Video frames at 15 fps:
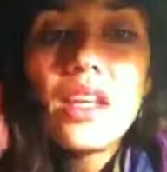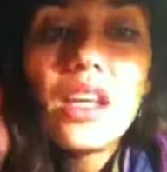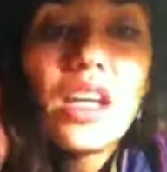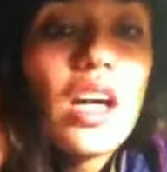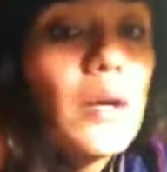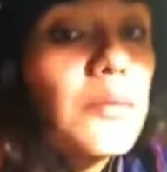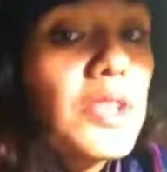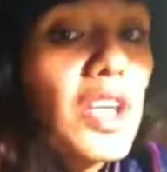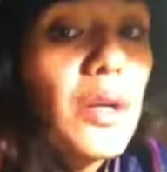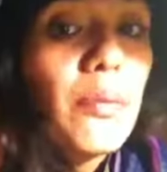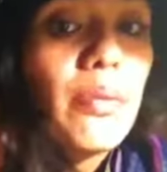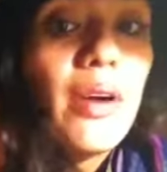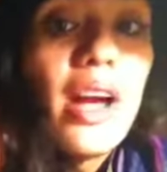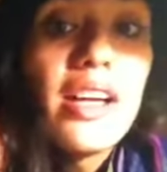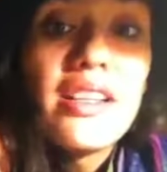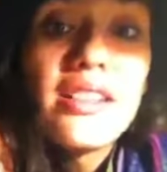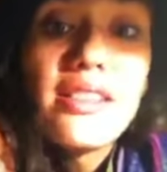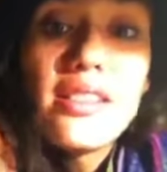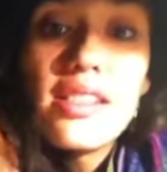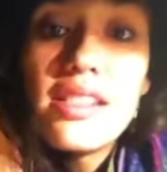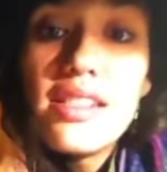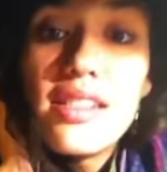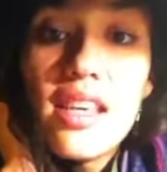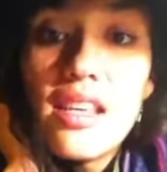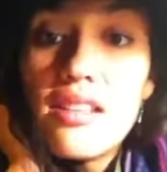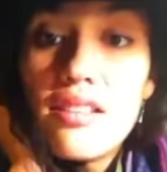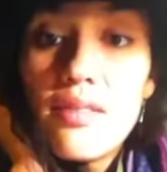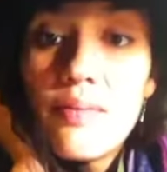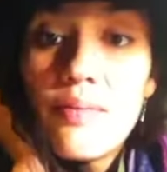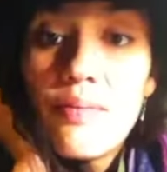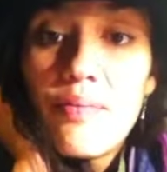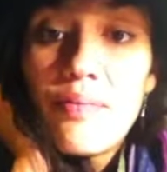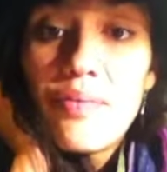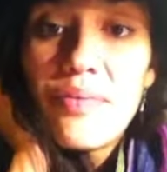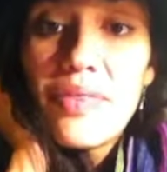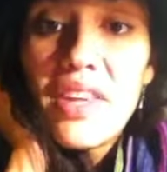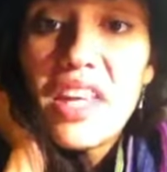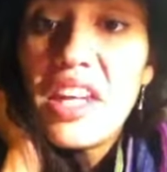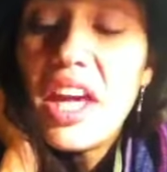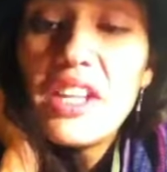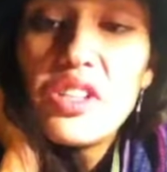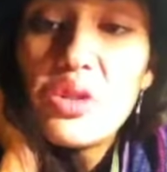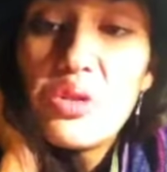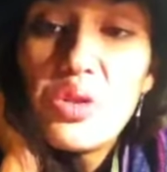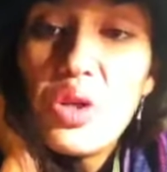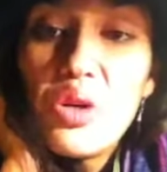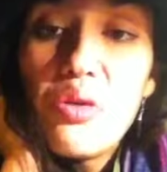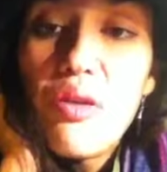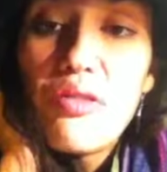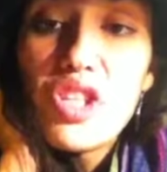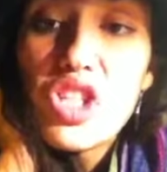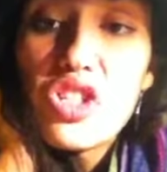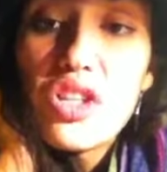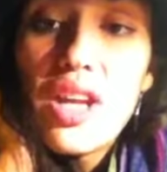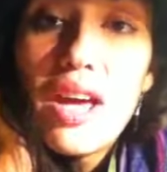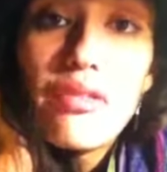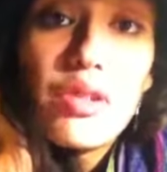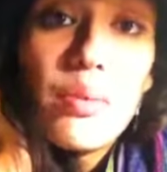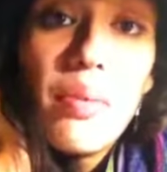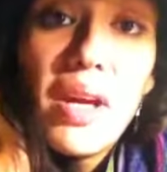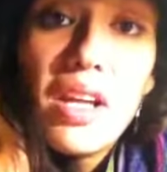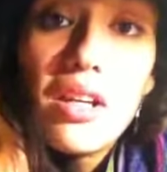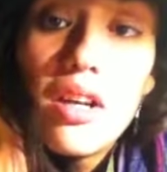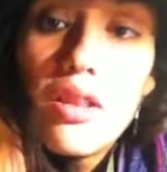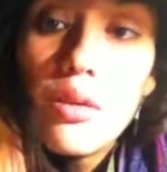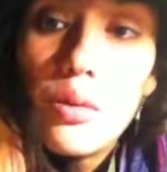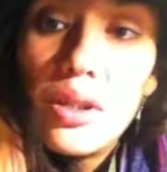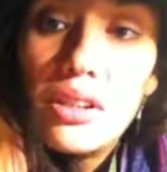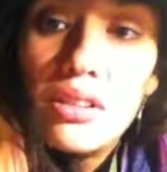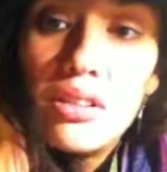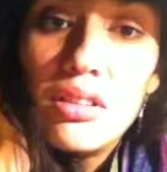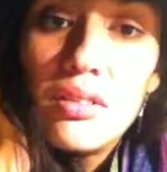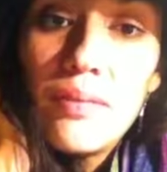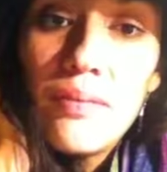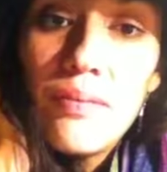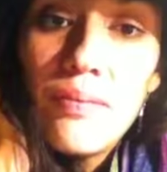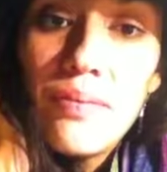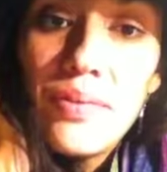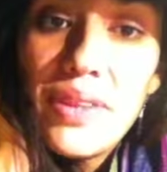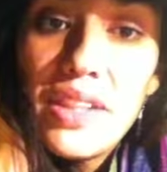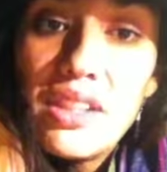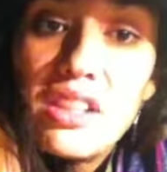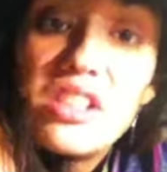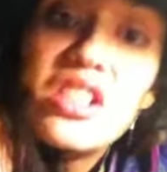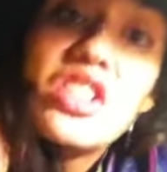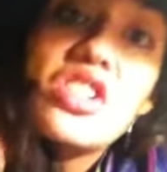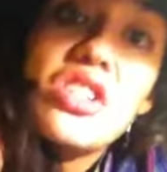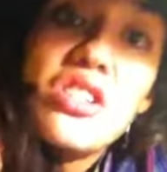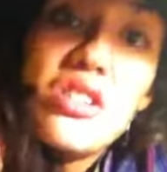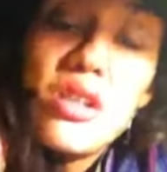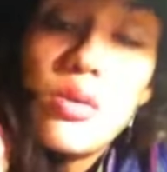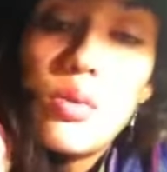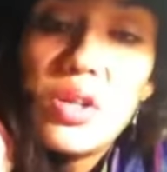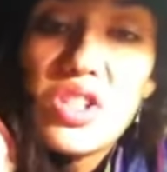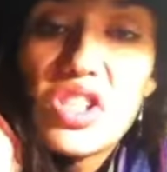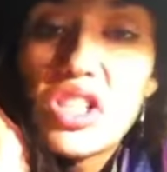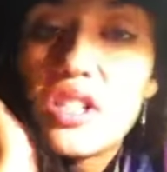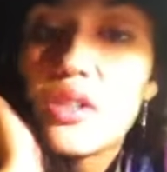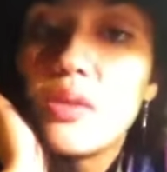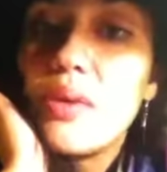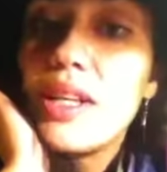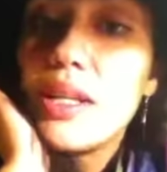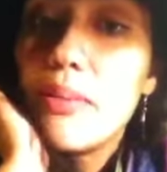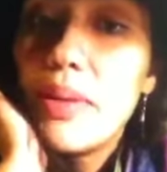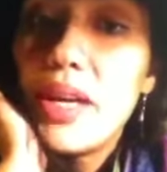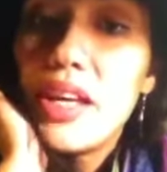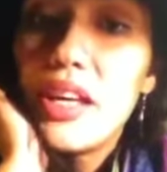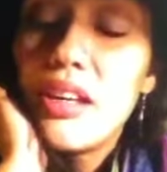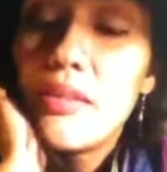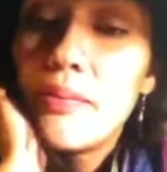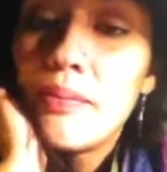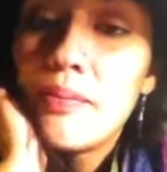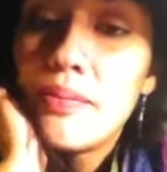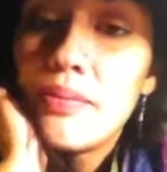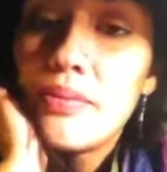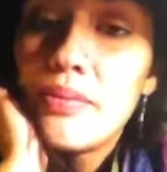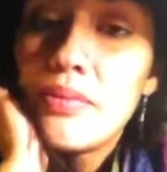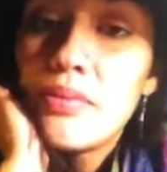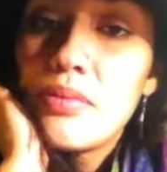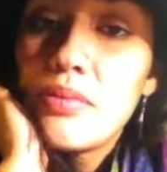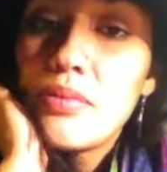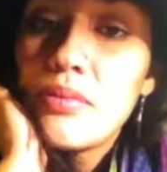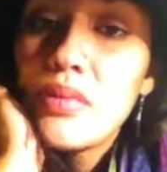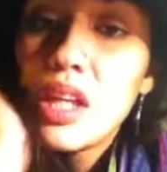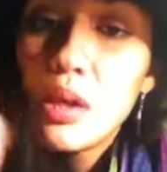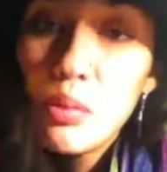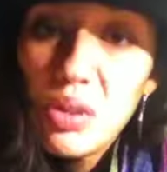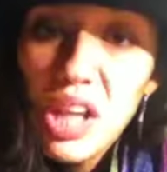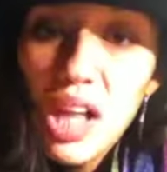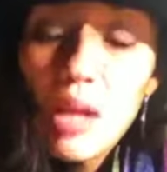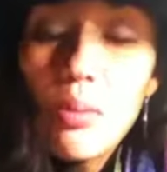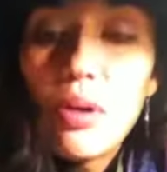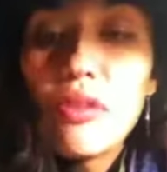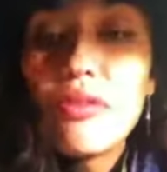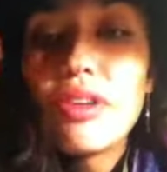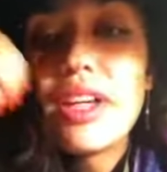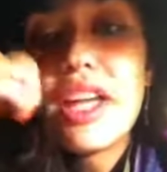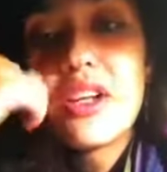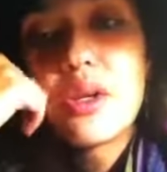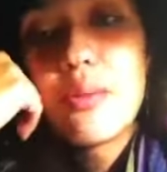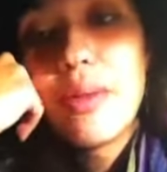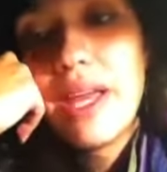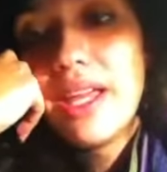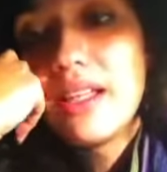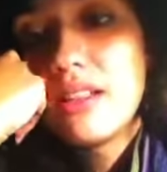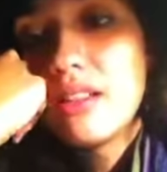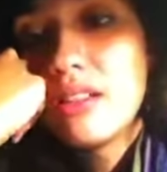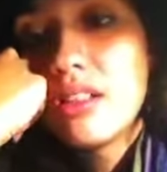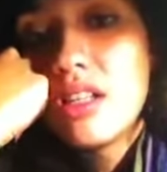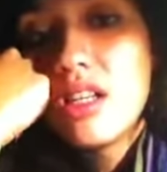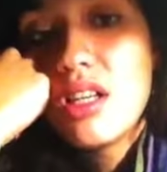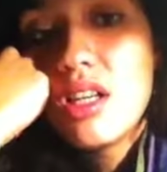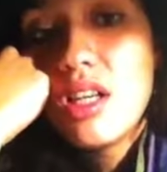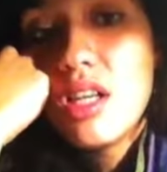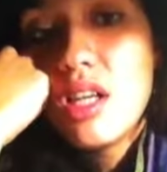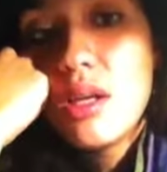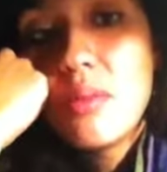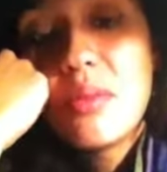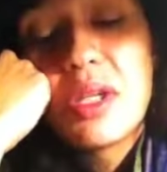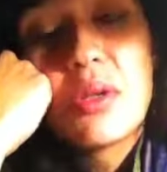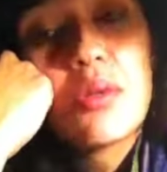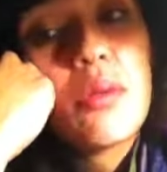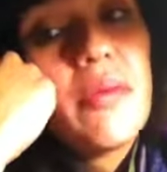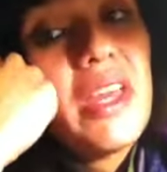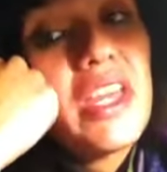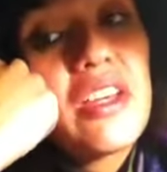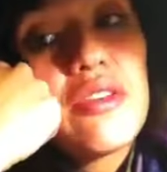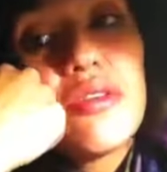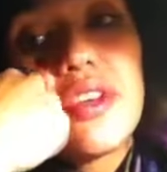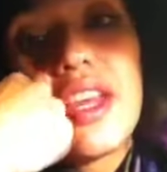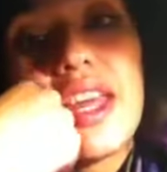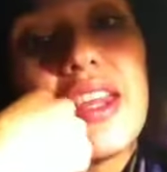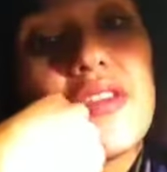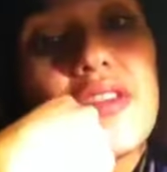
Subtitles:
"It comes at a price," T said, "and I don't know if she should have to pay another one, in addition to the one she is already paying. It will help her forget her pain, but it will make her forget